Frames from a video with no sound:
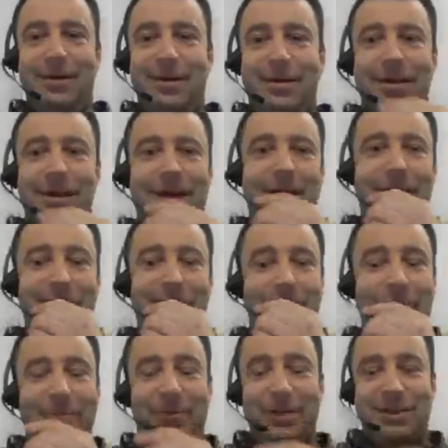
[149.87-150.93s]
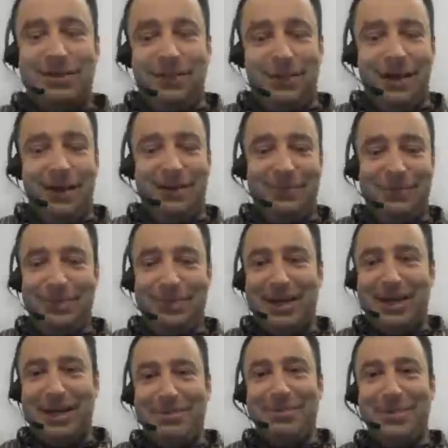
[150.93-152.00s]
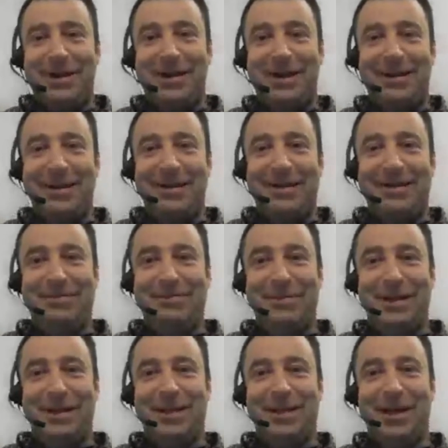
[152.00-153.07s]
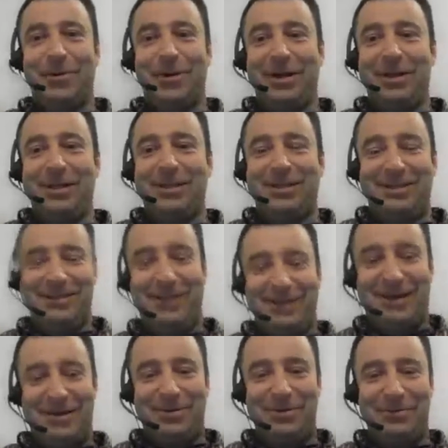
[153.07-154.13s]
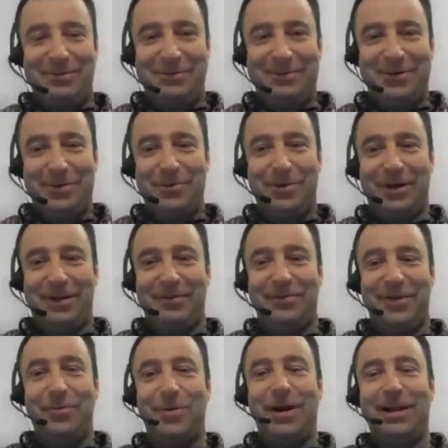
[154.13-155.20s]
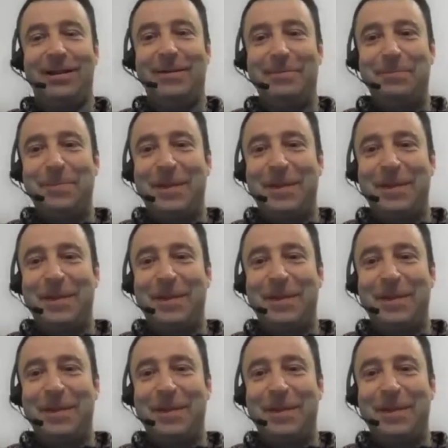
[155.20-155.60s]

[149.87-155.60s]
Yeah, hello. First of all, I have to say my network is now not working very well.